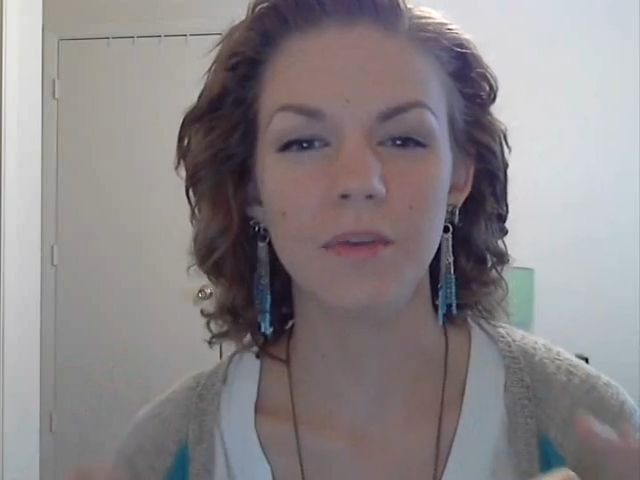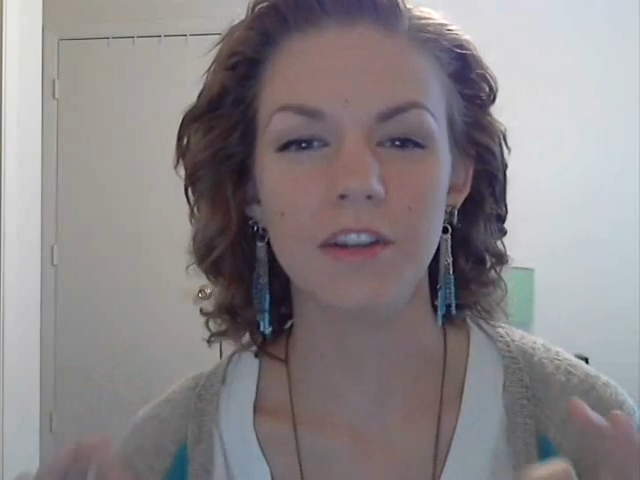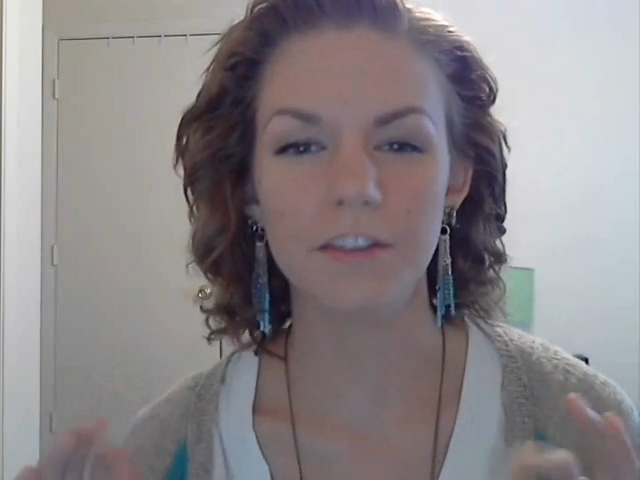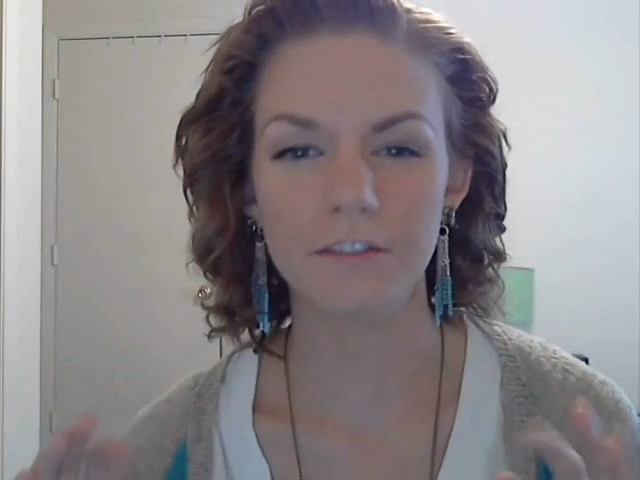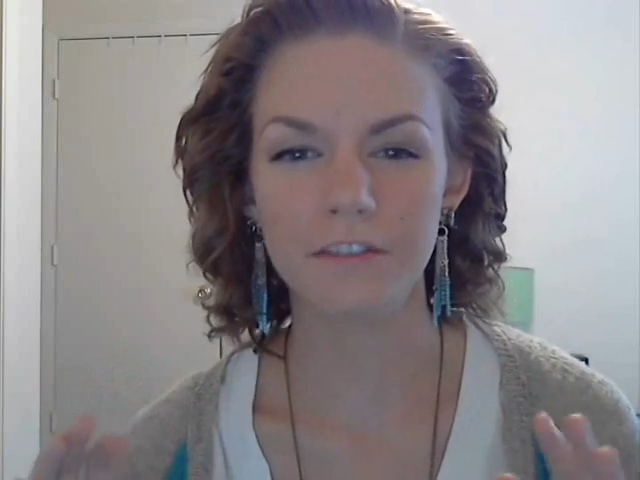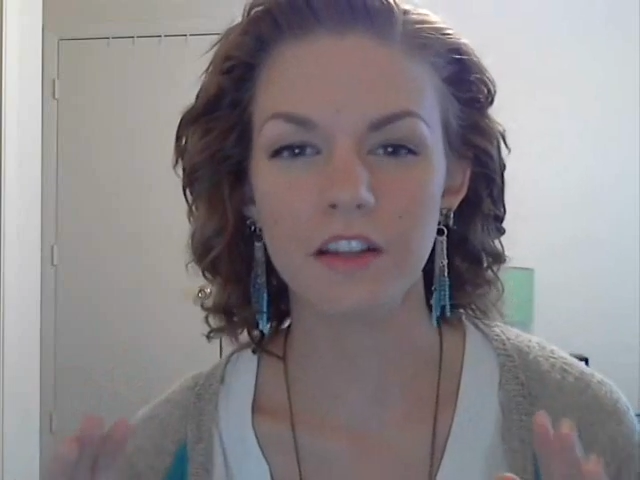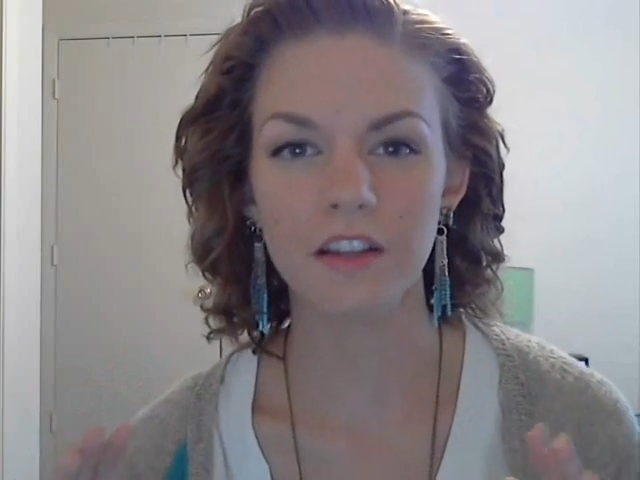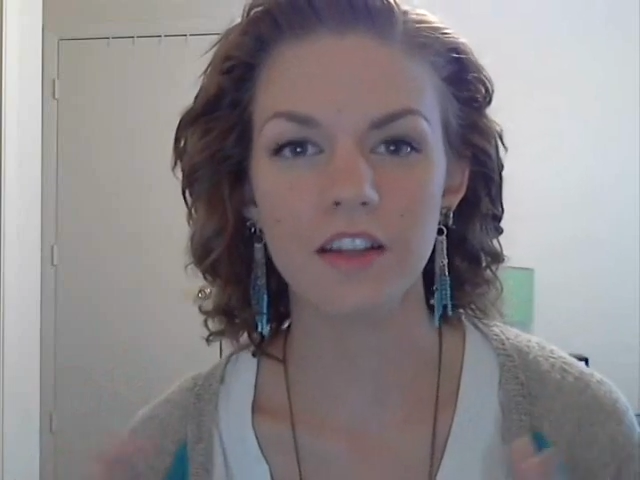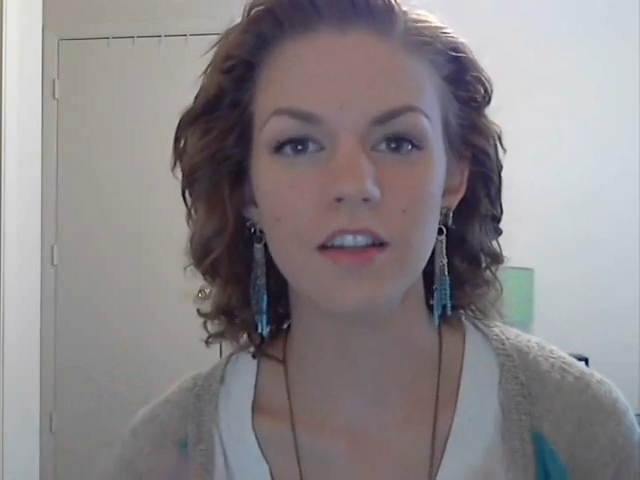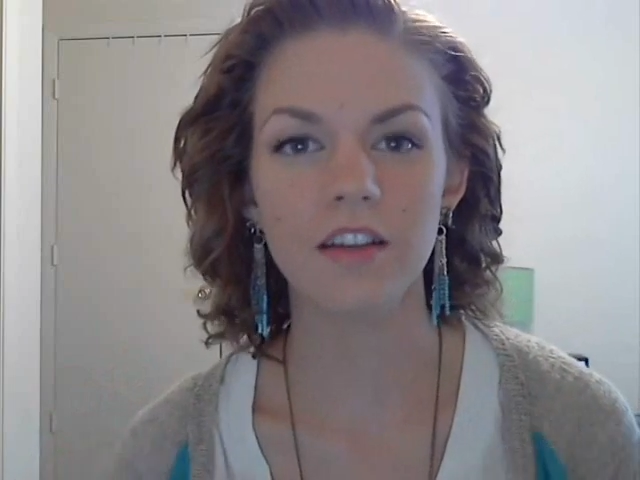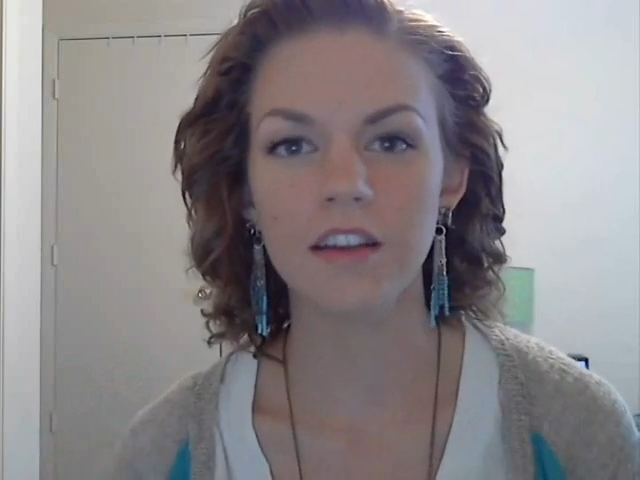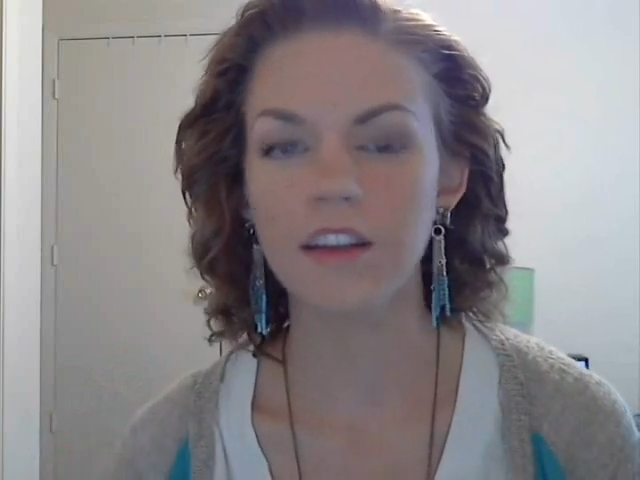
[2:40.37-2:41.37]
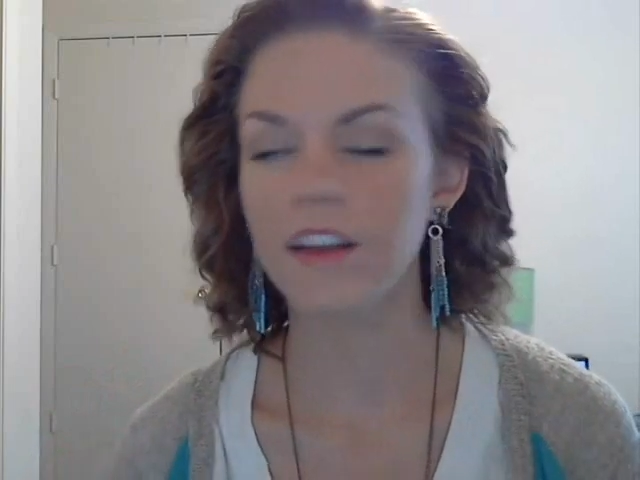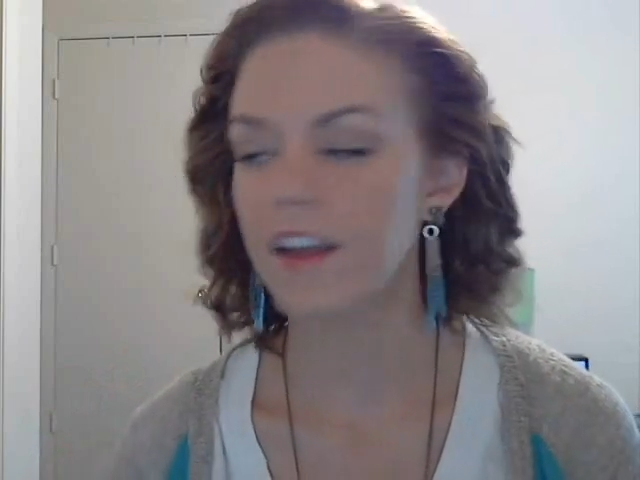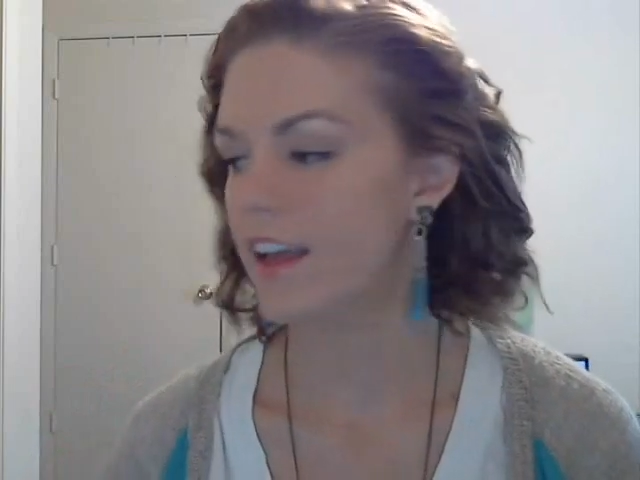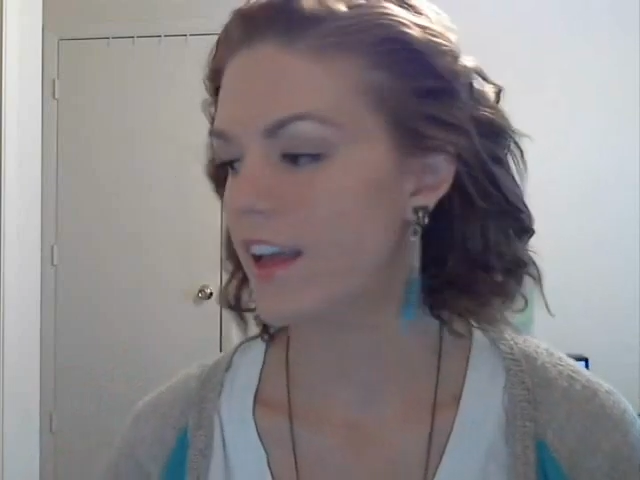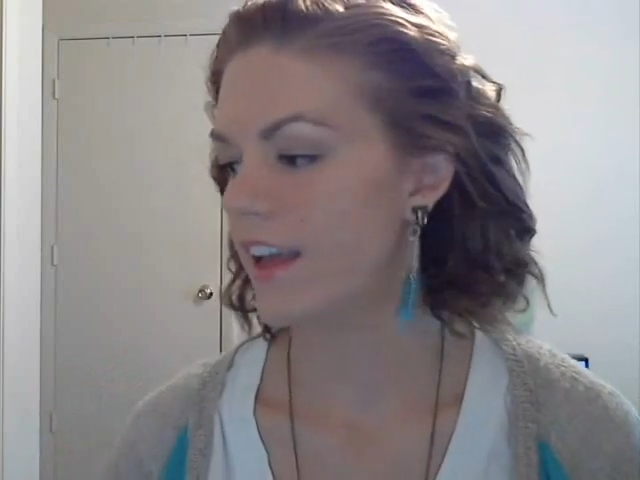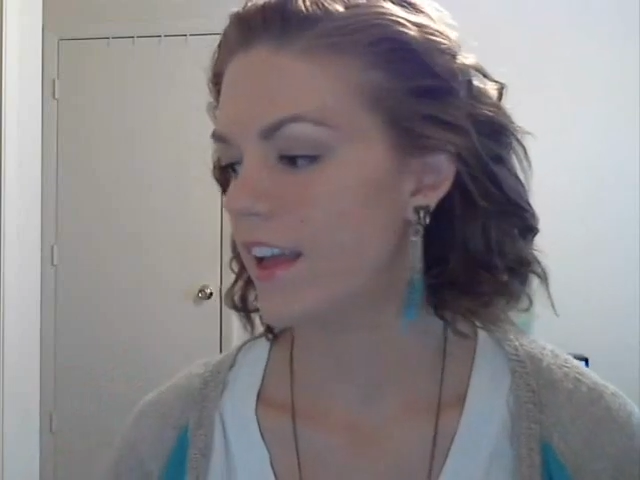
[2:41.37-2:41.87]
I'm going to feel it
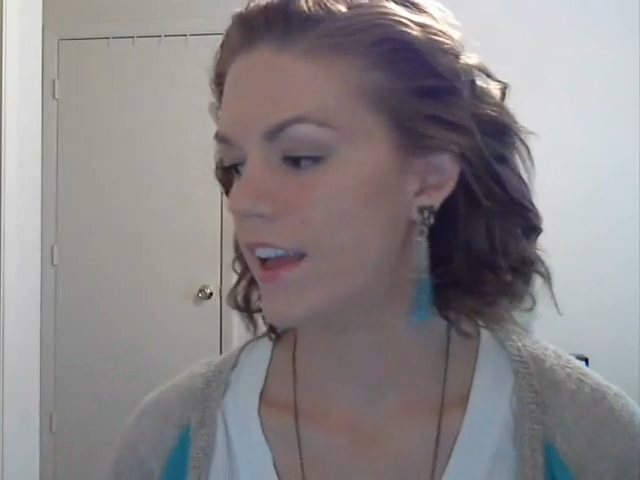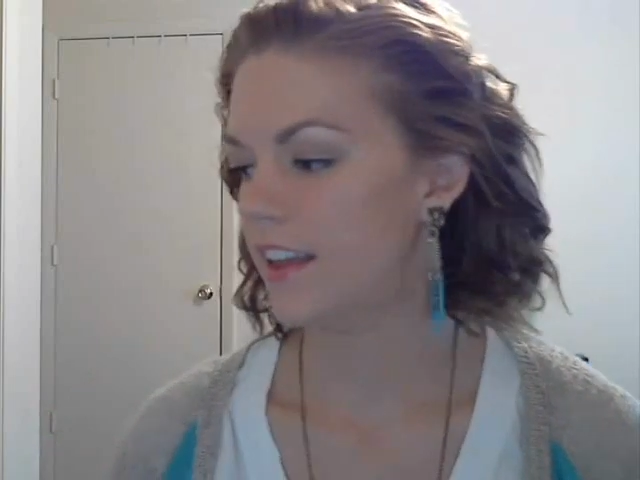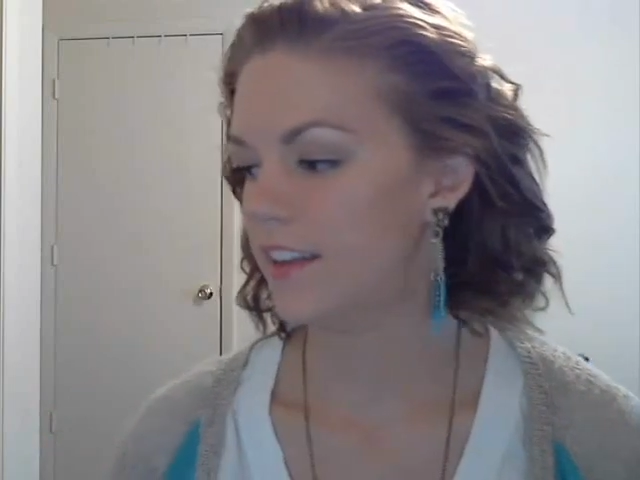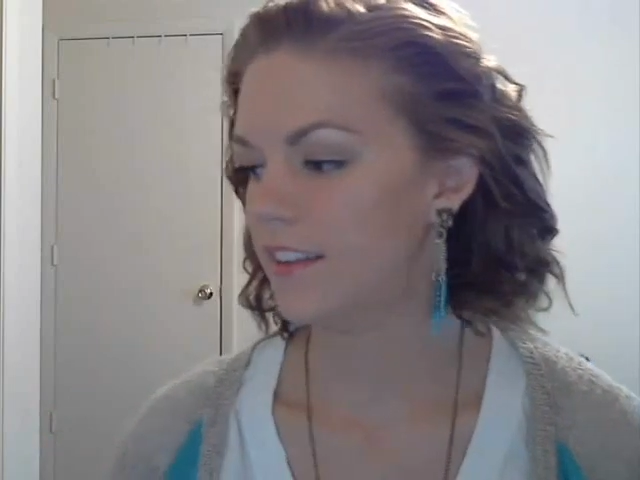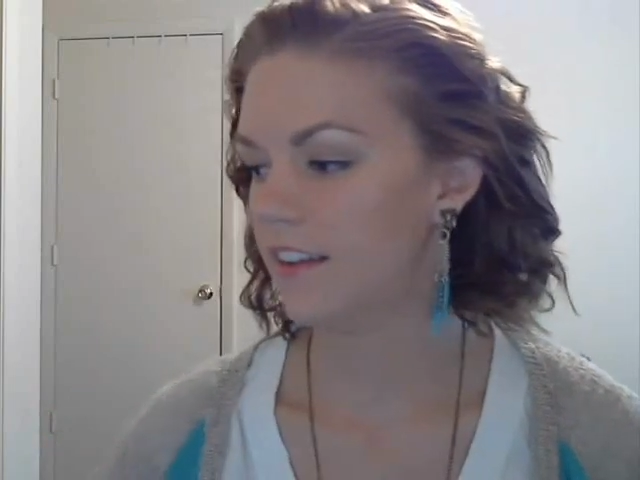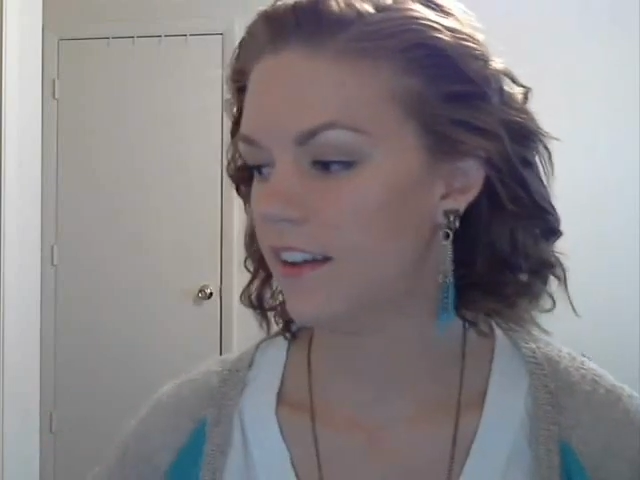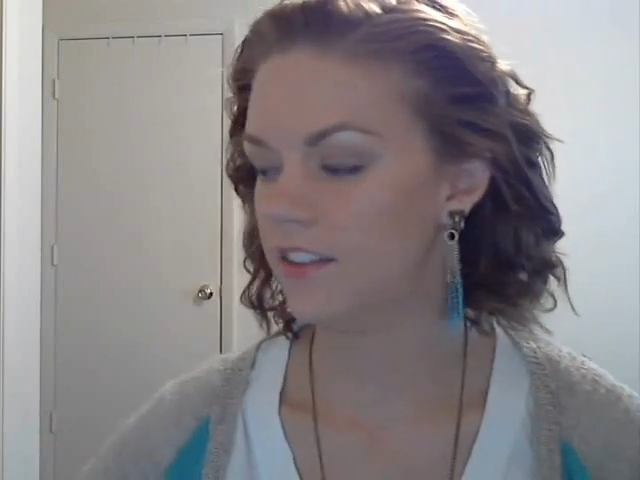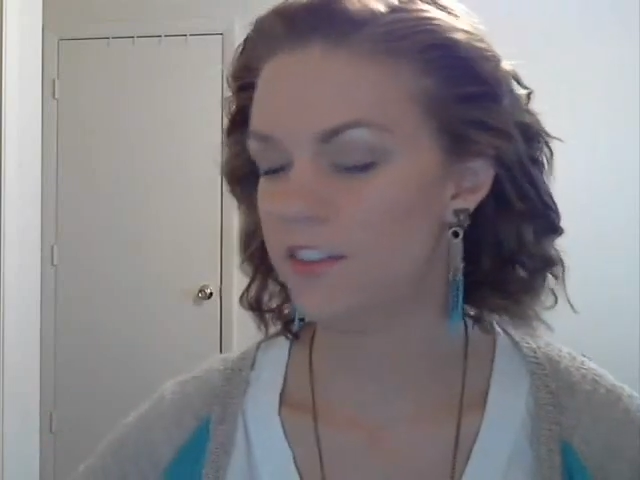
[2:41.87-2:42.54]
and